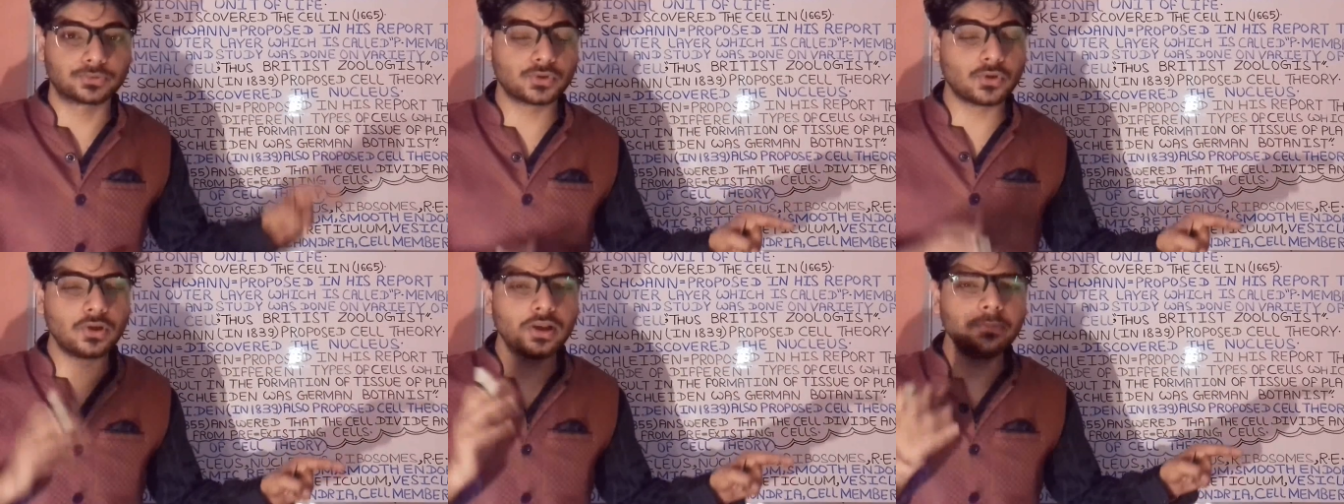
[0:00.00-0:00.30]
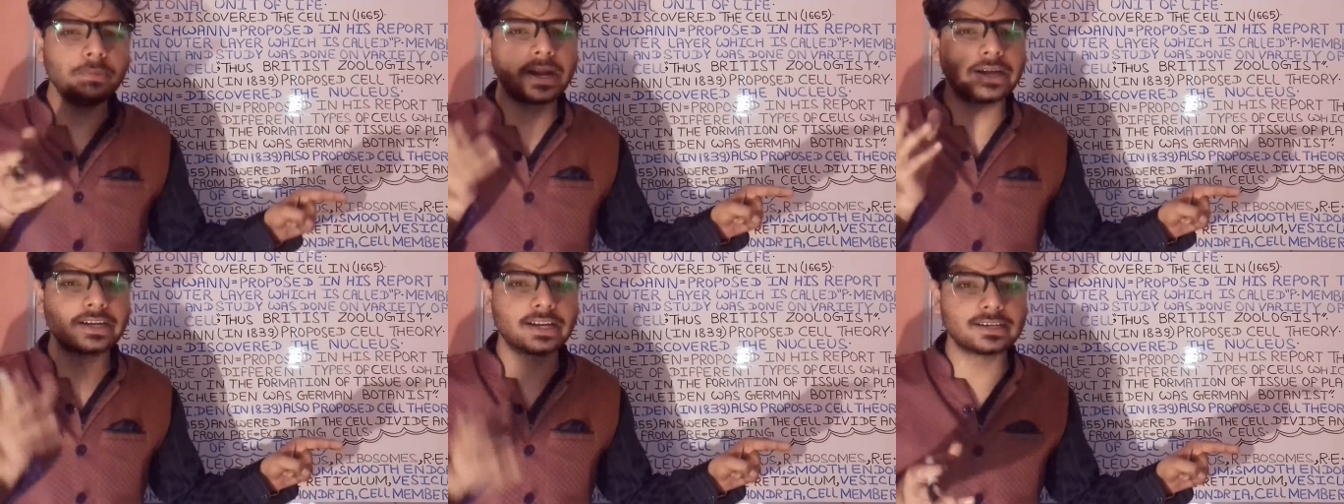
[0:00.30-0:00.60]
So
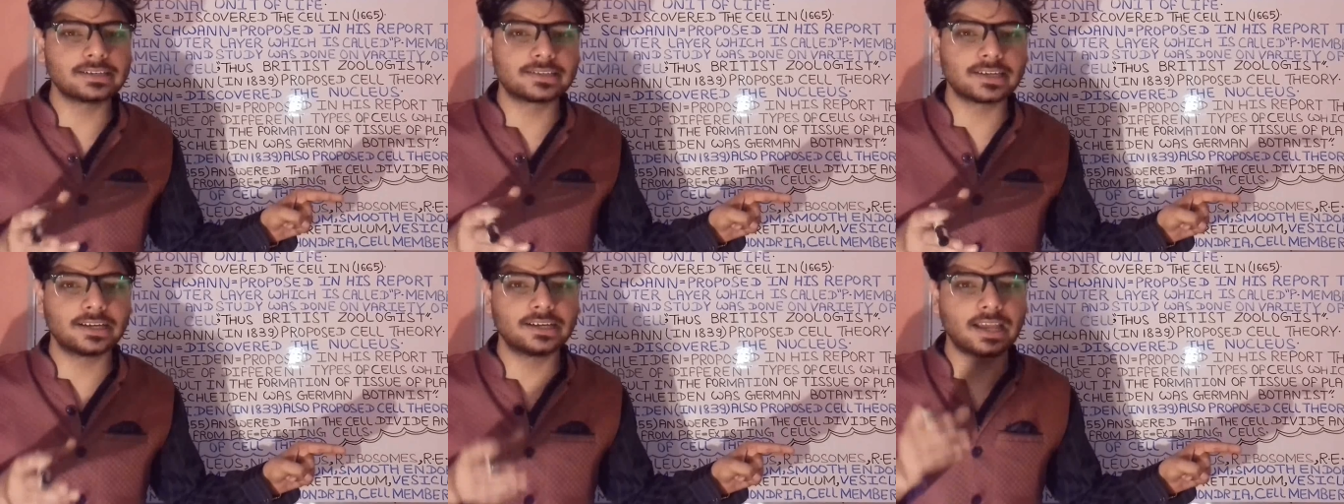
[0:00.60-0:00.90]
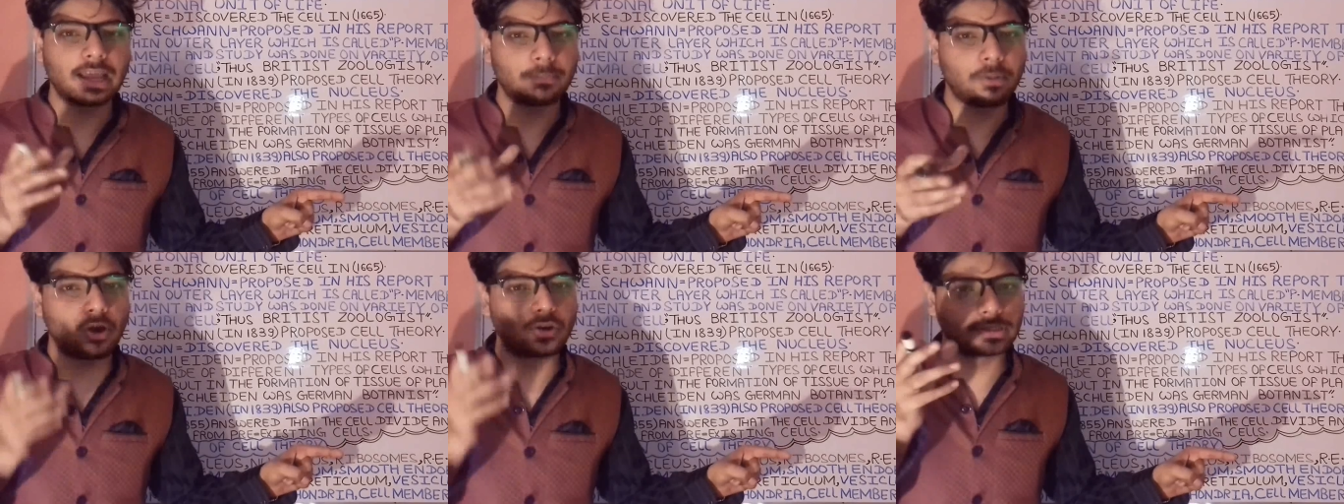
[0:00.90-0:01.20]
we'll be understanding
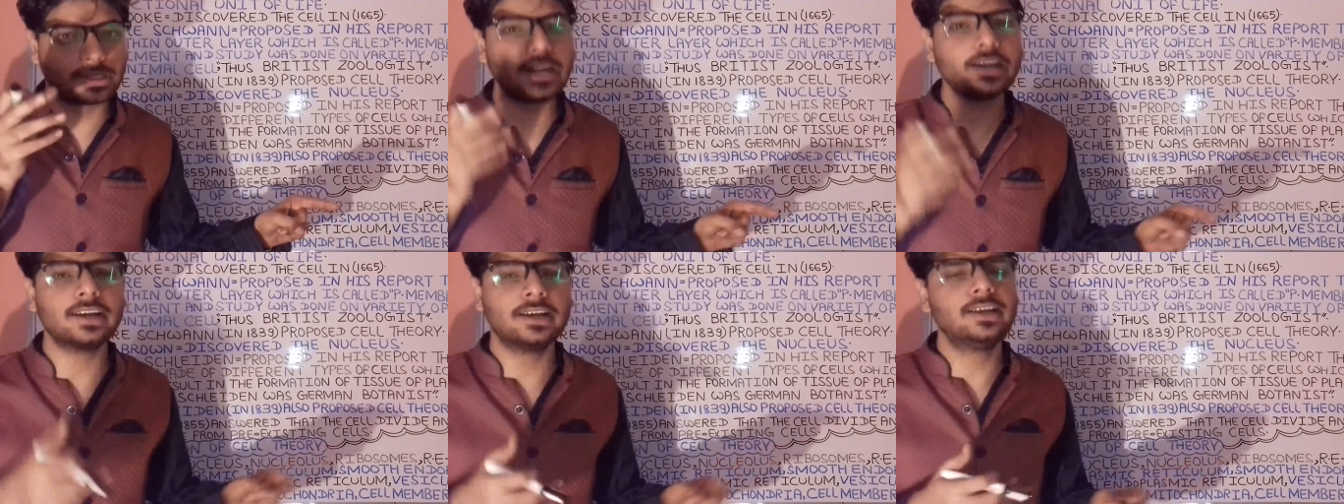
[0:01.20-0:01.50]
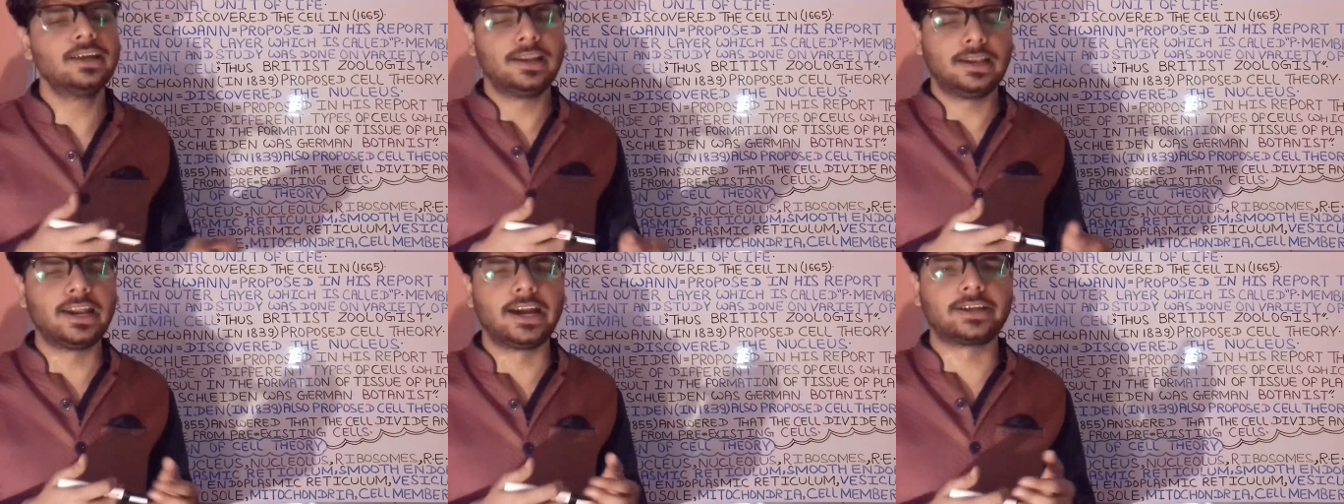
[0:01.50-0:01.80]
about
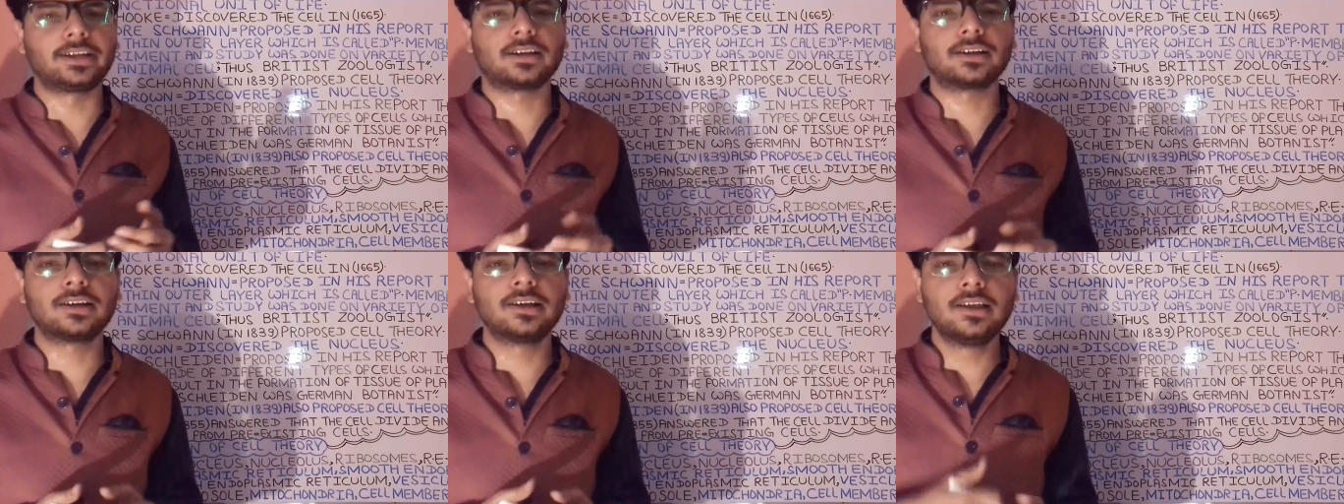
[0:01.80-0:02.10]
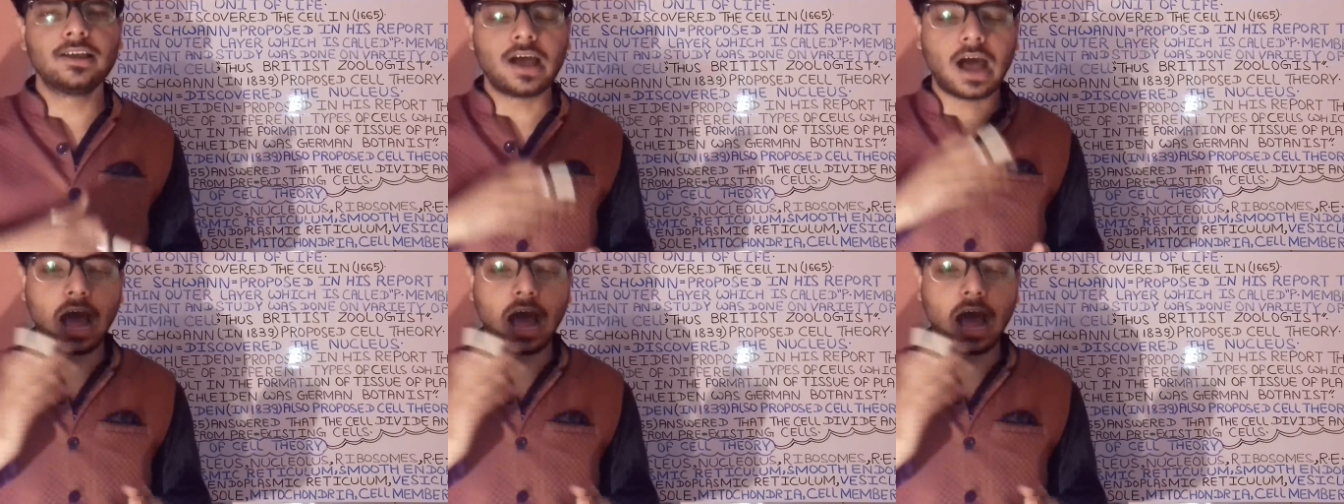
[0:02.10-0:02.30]
that later.